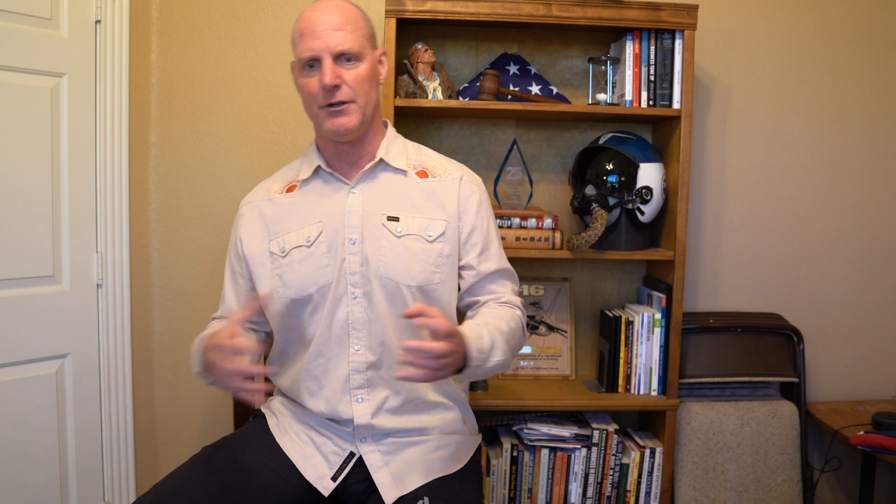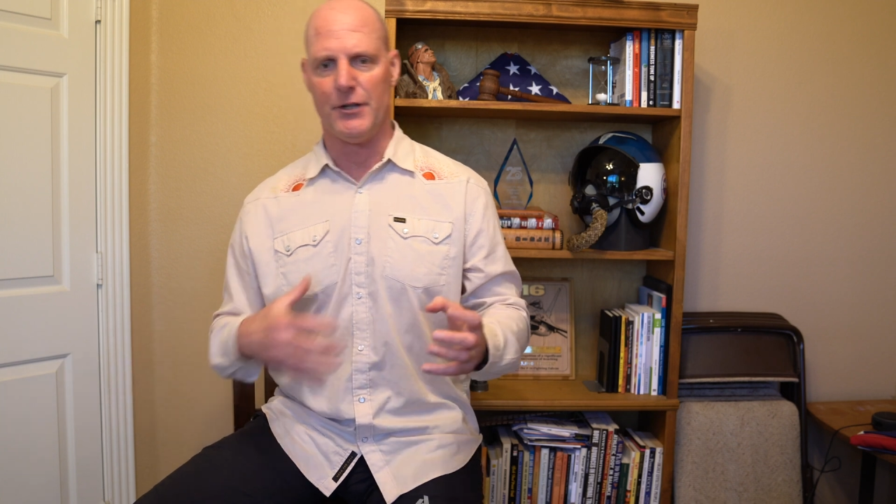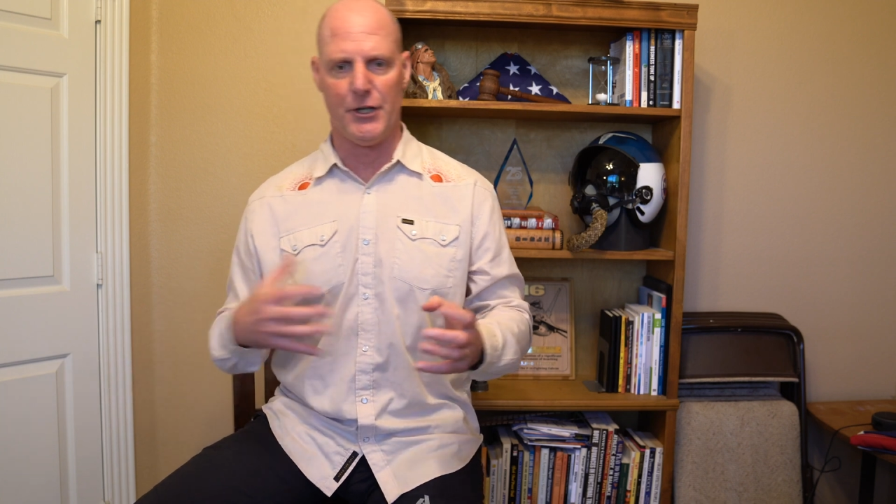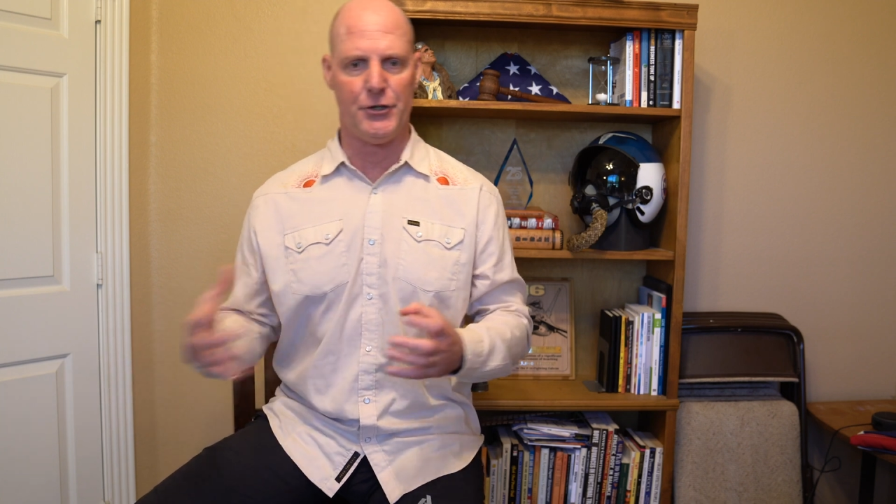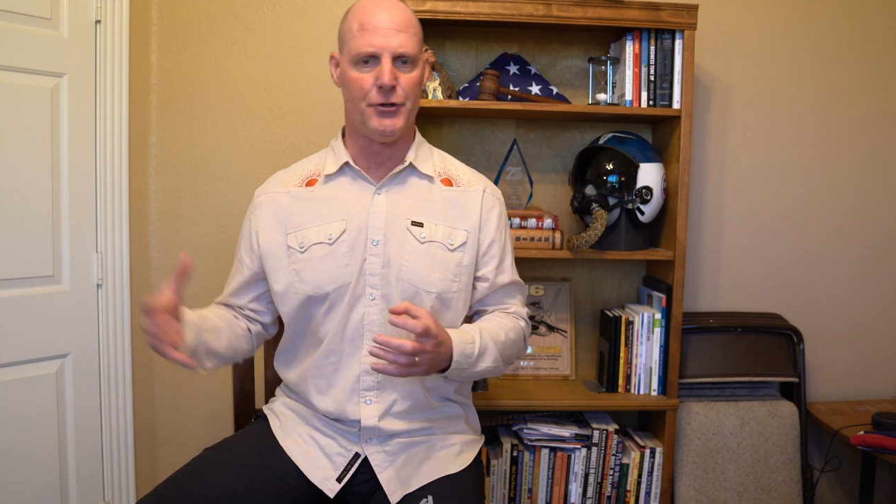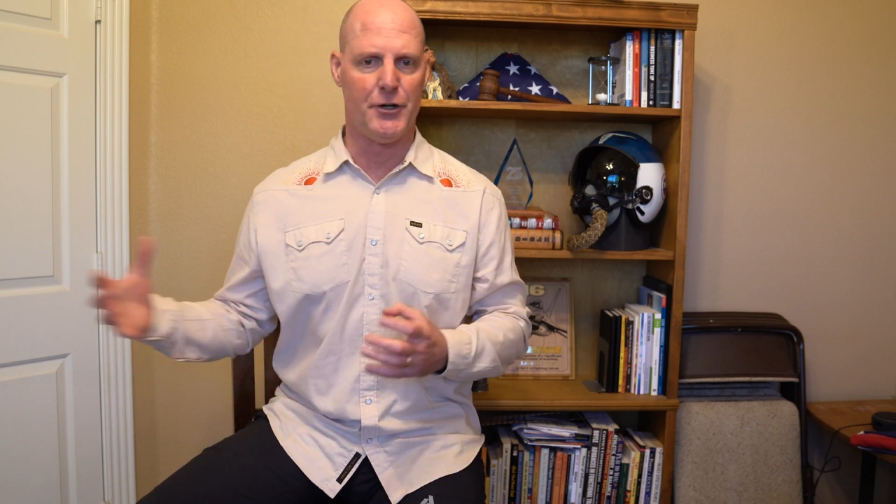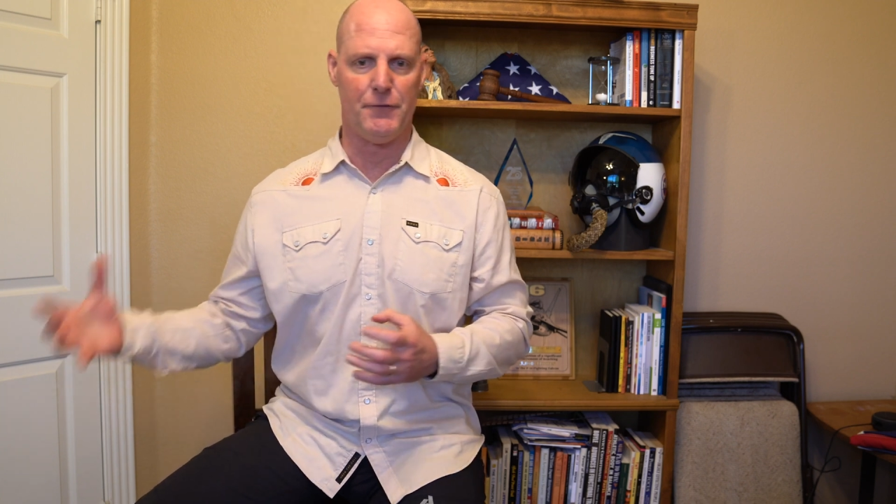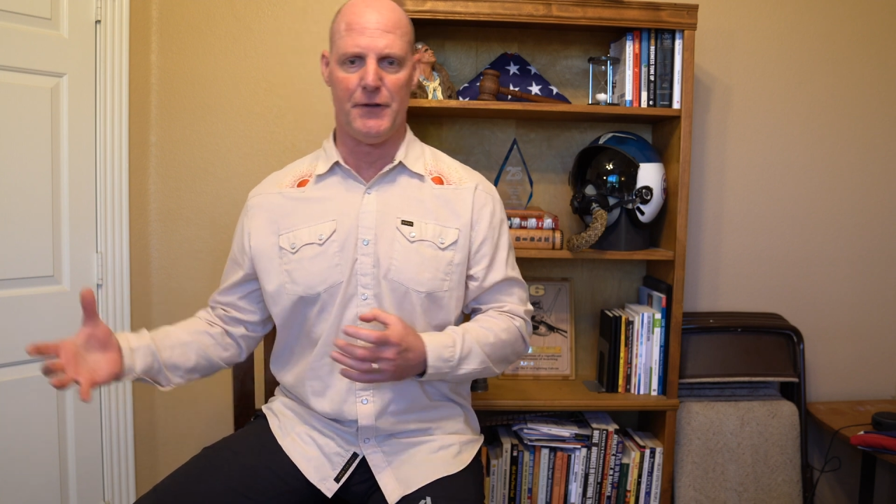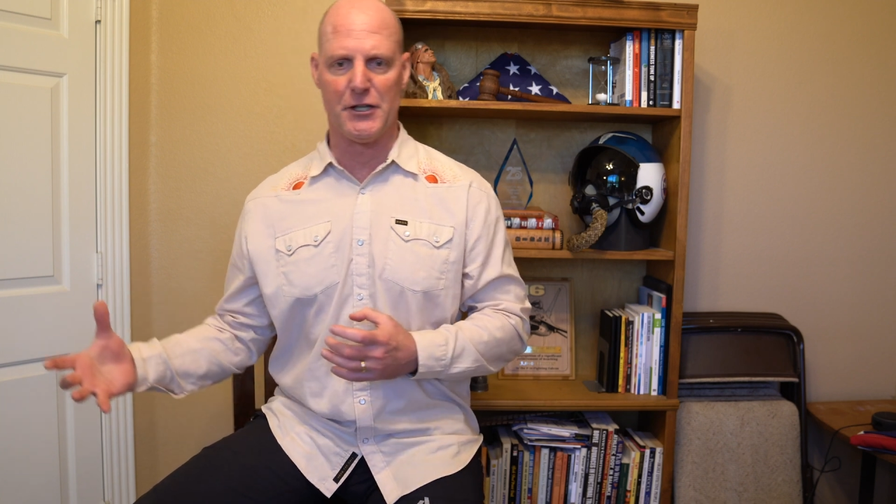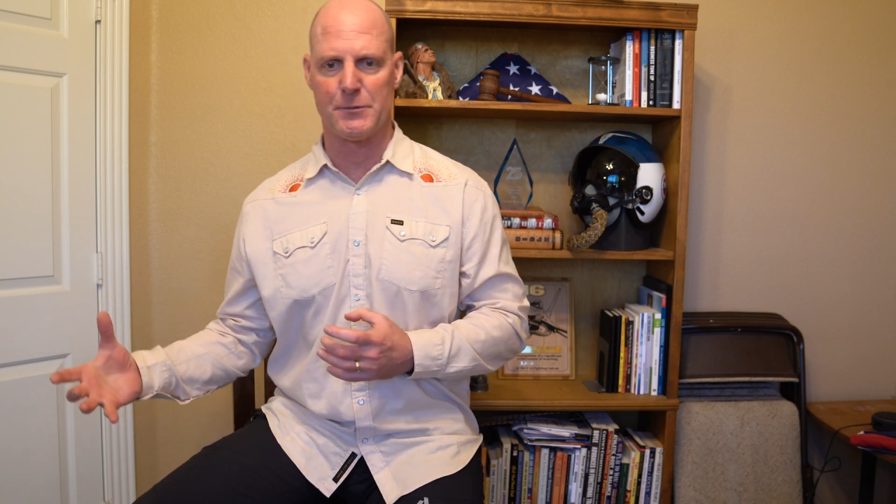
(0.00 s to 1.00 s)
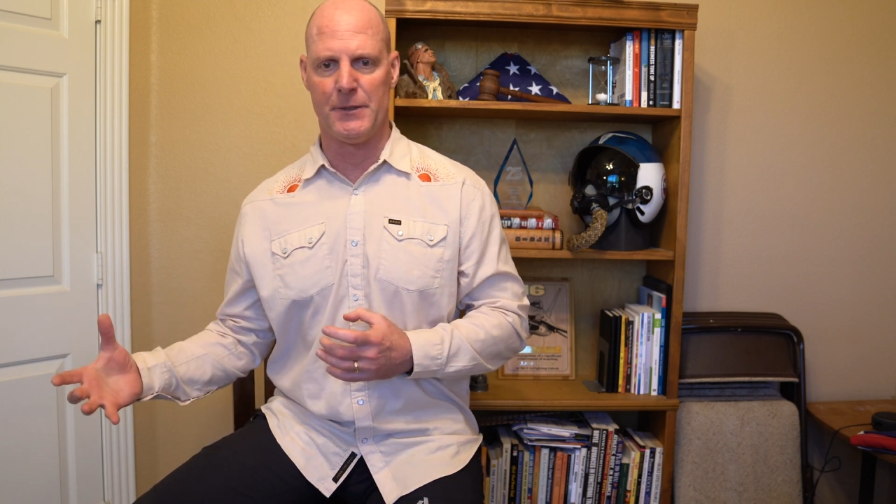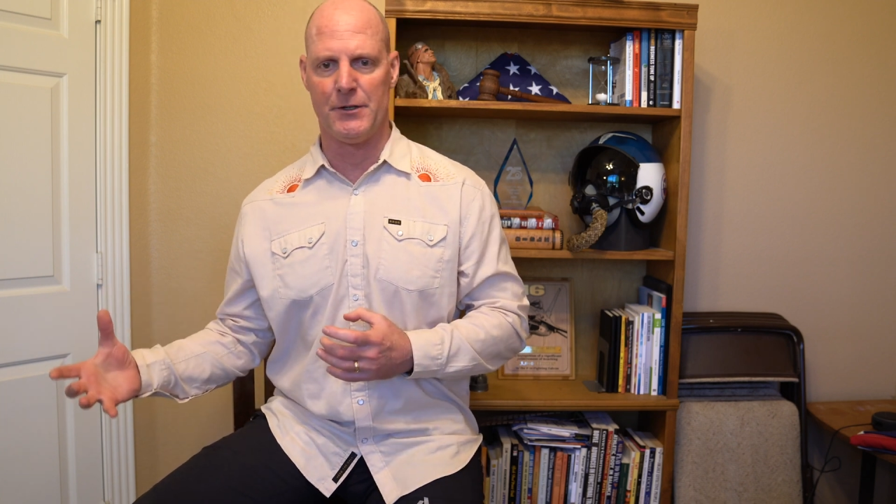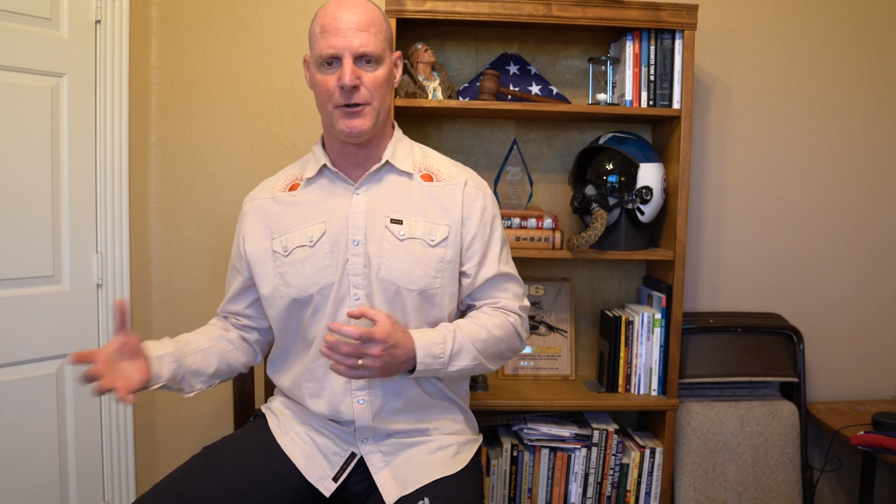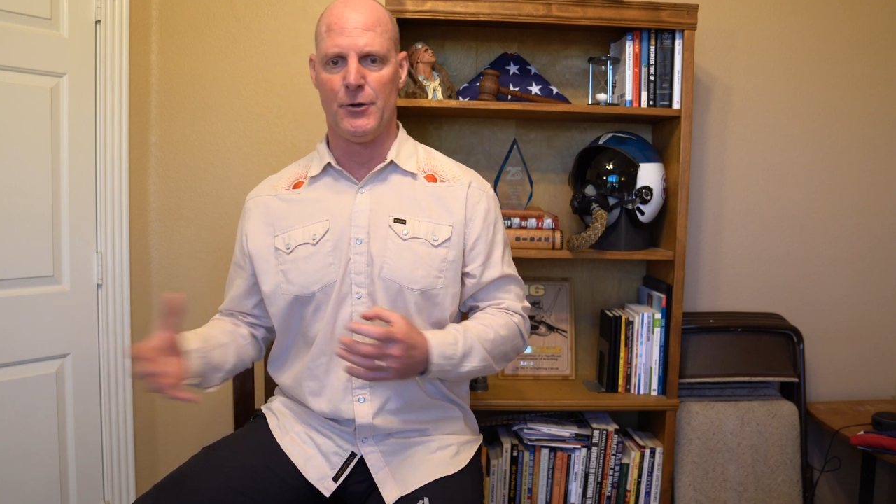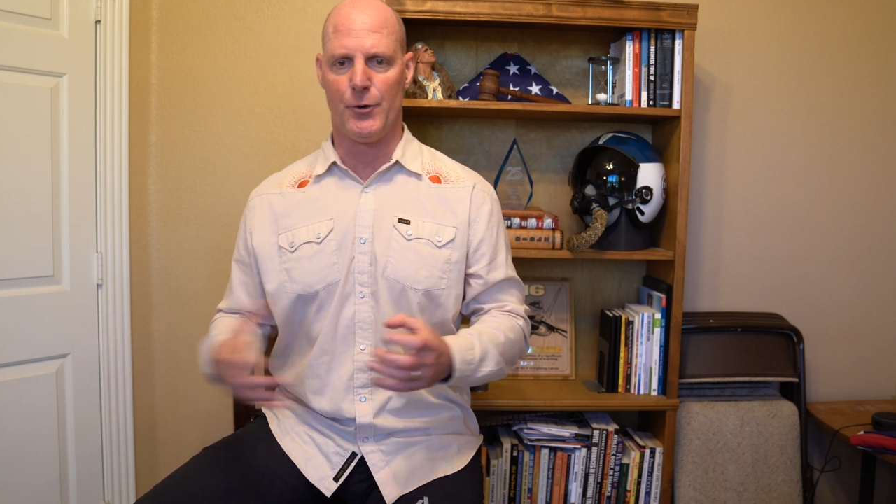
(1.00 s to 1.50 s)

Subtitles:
in your investment